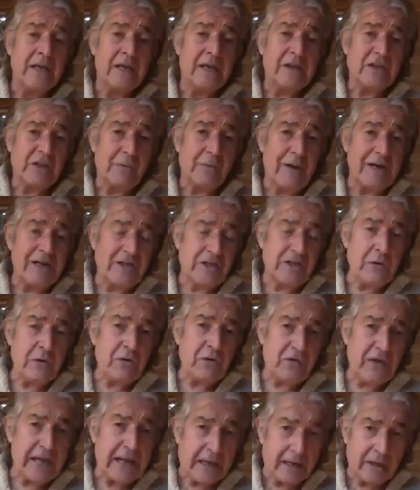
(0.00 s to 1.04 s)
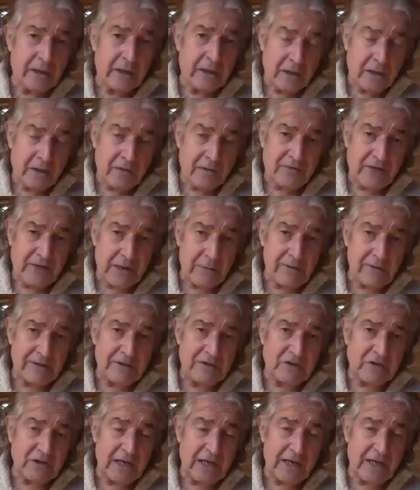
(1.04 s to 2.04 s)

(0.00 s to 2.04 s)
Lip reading: So I do think there is